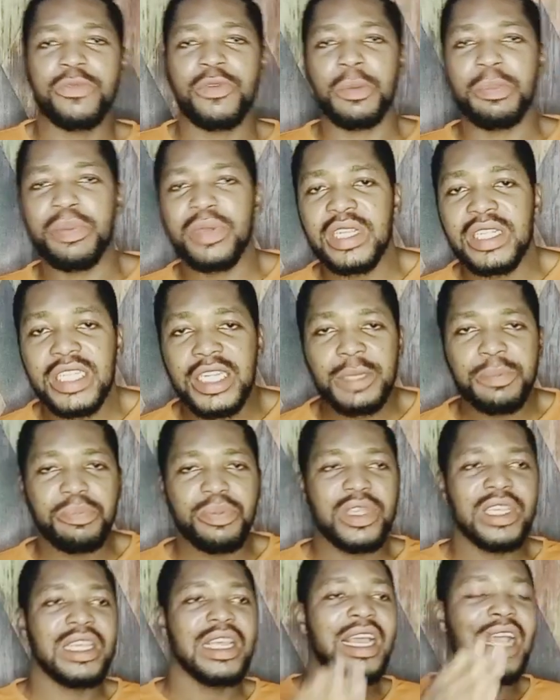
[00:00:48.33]
for
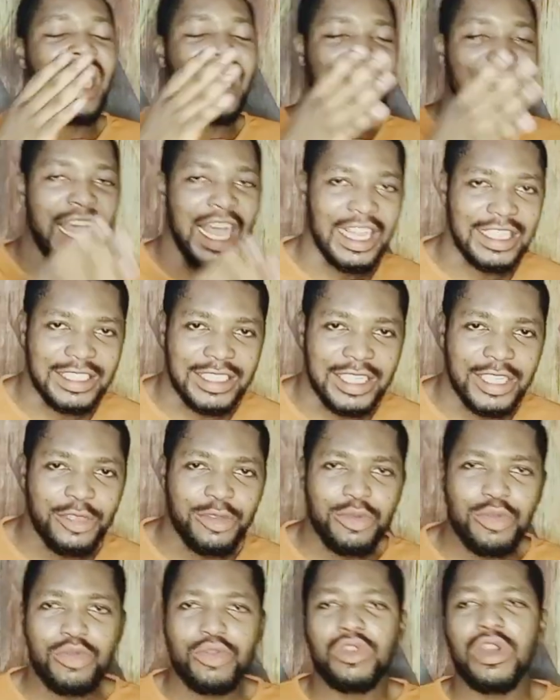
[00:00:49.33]
PDP and
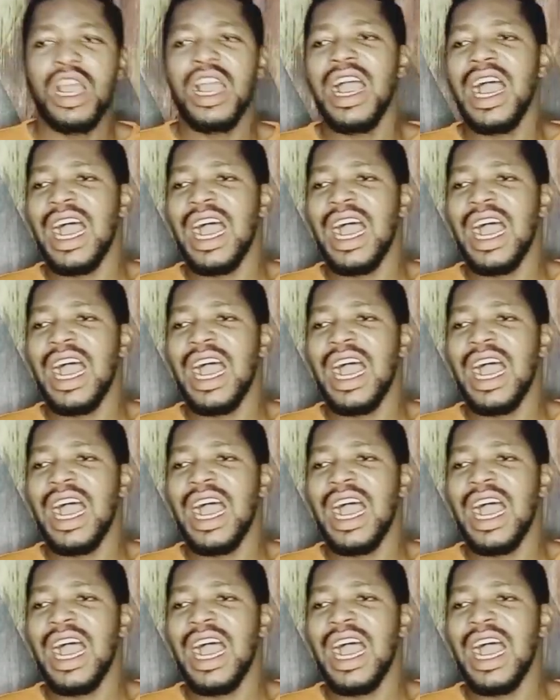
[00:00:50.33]
Atiku,